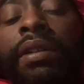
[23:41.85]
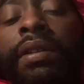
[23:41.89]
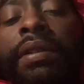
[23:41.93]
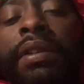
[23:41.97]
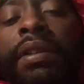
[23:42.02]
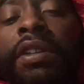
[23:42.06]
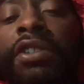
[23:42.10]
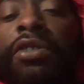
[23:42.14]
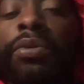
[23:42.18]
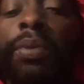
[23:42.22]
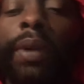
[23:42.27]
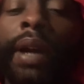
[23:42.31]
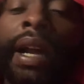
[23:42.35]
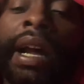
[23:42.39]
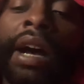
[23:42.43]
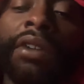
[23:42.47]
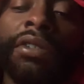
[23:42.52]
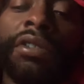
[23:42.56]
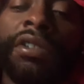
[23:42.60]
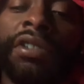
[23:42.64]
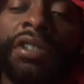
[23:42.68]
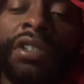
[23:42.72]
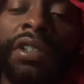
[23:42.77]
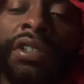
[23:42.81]
This
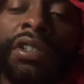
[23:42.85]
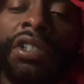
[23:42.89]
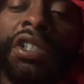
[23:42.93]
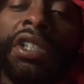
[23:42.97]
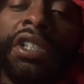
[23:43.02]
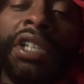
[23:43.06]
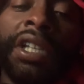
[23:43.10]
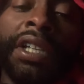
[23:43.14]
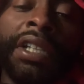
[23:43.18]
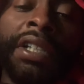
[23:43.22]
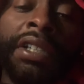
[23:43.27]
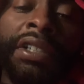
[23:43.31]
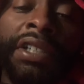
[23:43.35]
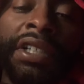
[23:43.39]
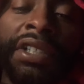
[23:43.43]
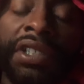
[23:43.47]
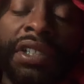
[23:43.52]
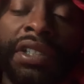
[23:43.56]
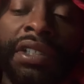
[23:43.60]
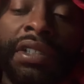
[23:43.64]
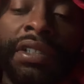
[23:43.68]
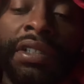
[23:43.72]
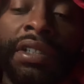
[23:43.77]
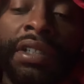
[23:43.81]
warehouse is in shit
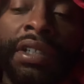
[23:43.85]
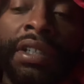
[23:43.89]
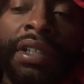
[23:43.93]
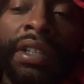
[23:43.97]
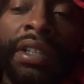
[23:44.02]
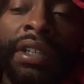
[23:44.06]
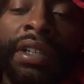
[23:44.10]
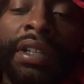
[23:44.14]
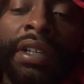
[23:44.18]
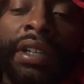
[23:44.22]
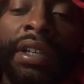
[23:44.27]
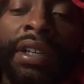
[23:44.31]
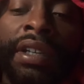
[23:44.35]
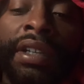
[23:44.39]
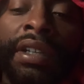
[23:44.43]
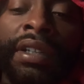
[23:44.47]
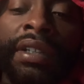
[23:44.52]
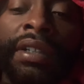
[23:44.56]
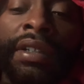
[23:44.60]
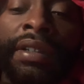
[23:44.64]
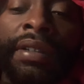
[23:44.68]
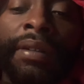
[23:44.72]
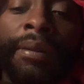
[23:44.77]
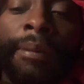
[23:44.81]
condition.
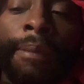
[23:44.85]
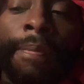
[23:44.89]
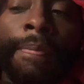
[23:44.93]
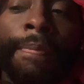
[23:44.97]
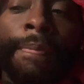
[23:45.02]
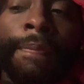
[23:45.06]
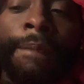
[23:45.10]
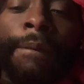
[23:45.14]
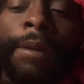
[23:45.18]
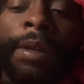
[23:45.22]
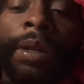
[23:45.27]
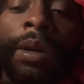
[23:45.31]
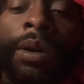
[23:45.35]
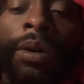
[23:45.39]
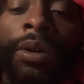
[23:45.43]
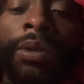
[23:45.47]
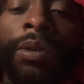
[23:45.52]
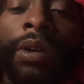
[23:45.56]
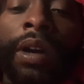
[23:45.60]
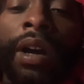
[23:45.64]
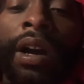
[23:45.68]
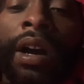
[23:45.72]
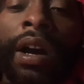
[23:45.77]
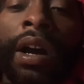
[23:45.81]
You
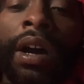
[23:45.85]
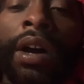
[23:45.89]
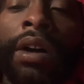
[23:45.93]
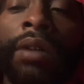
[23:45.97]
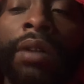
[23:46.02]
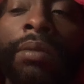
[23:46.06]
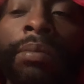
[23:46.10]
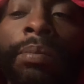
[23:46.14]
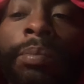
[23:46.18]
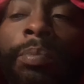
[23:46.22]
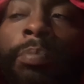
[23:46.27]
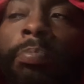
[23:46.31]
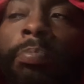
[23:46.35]
know, um